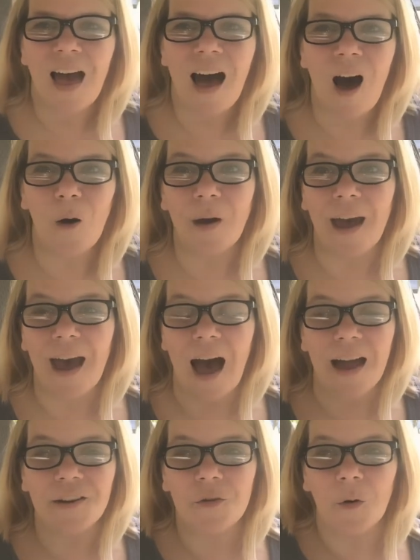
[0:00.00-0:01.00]
Okay,
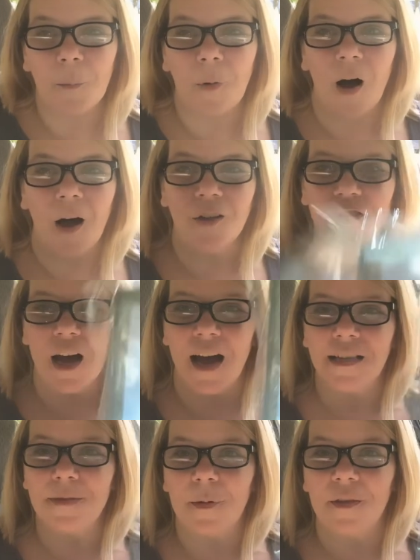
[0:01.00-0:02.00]
I do
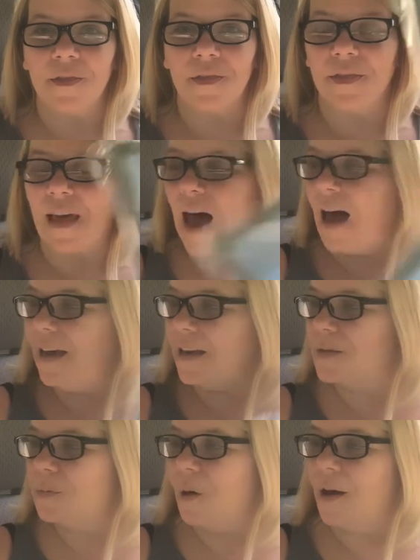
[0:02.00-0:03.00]
apologize, but that
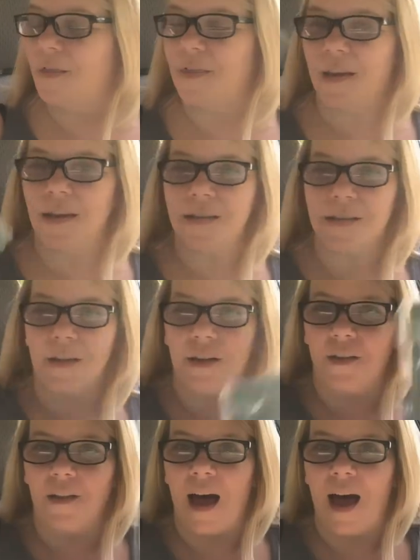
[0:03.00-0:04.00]
is what these
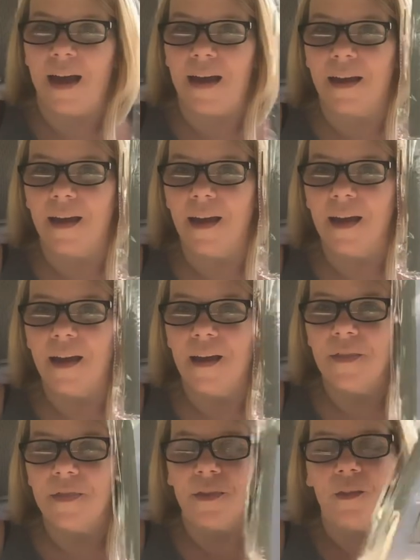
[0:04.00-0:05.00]
look like.
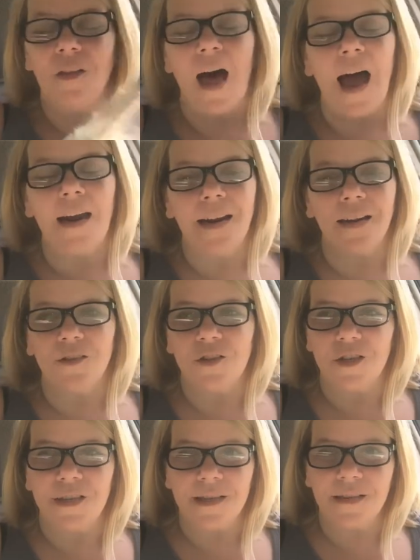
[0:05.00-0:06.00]
The lighting
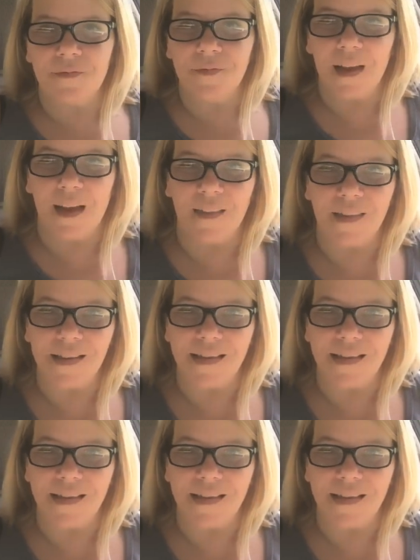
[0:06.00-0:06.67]
just in the